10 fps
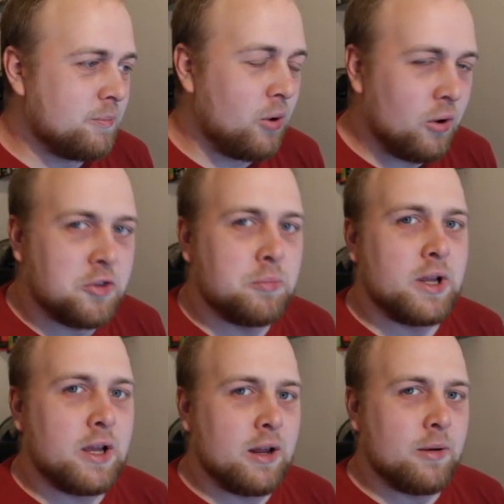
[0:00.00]

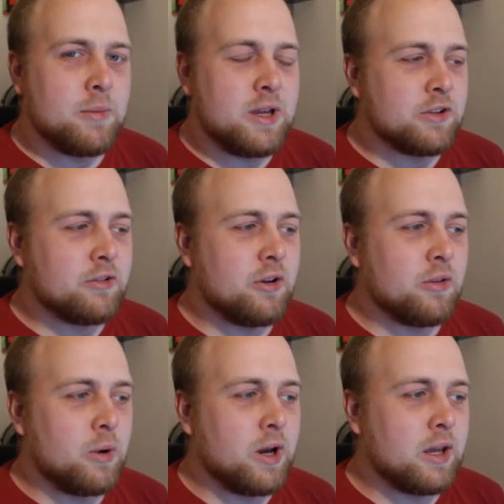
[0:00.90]
possibly a meter
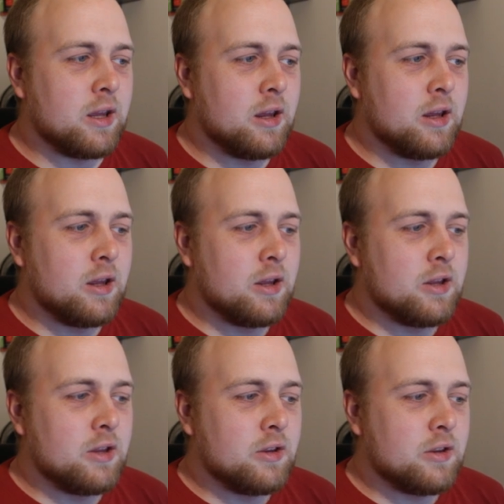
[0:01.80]
either way.
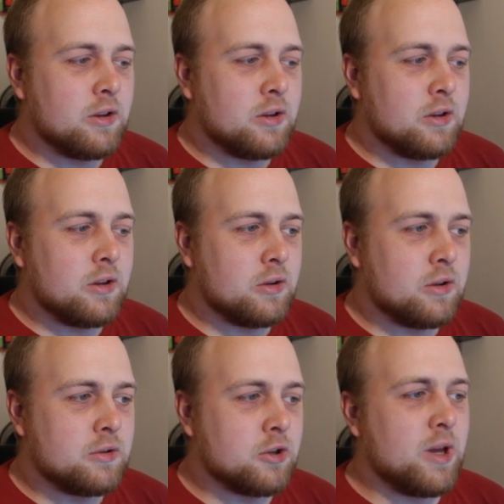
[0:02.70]

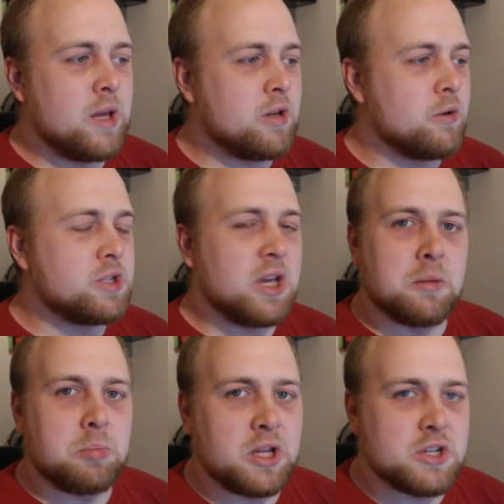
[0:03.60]
So maybe you were
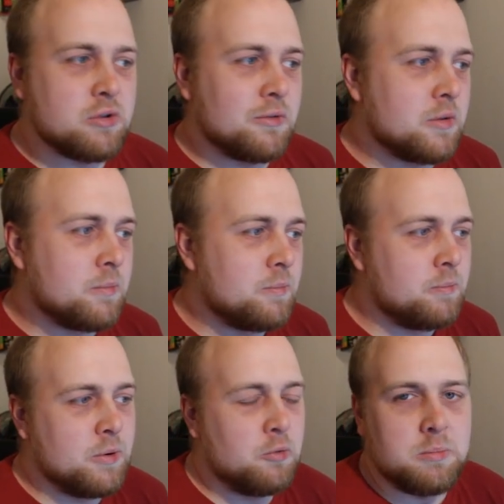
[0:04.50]
taking a picture of the
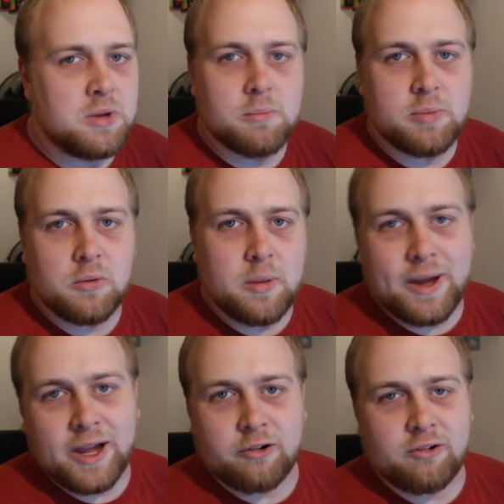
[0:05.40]
building being built in the
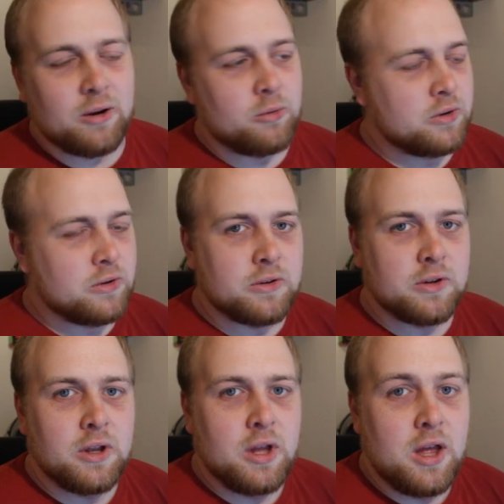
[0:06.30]

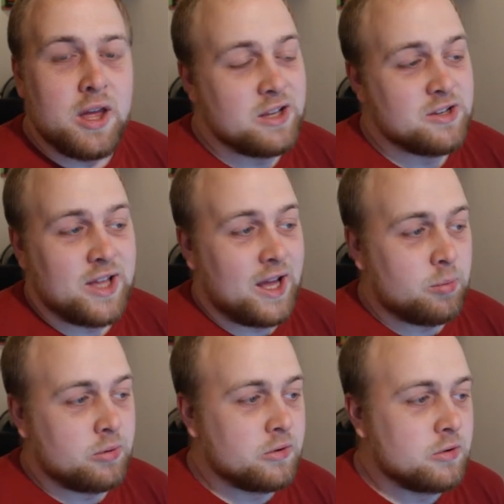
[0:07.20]
background. It just
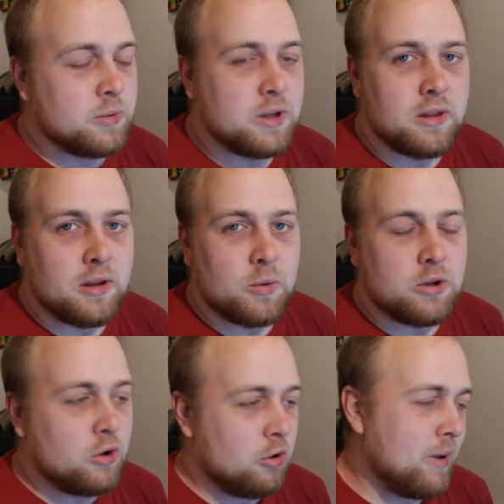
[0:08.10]
happened to be that
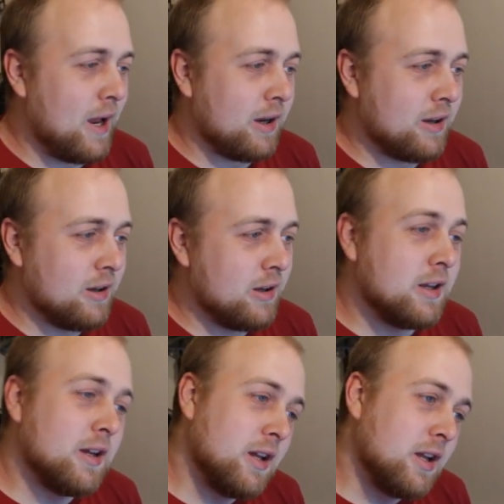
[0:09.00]
when you look back,
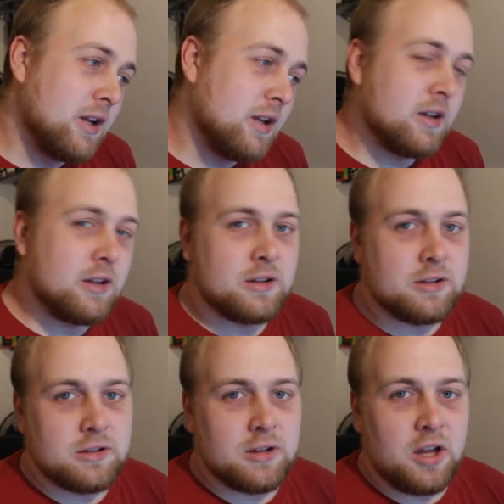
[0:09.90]

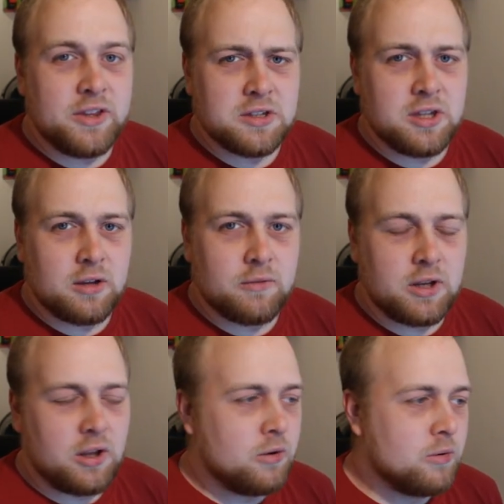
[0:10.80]
no, I didn't take a
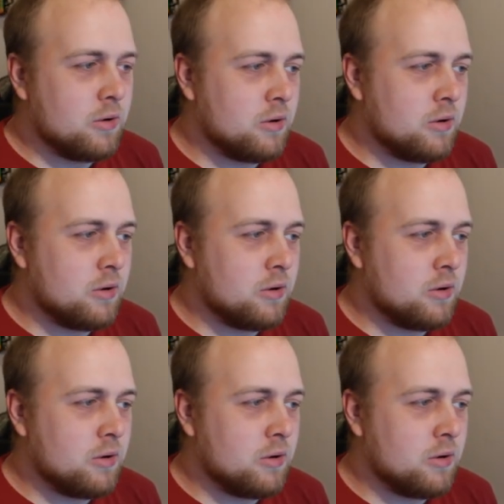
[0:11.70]
video.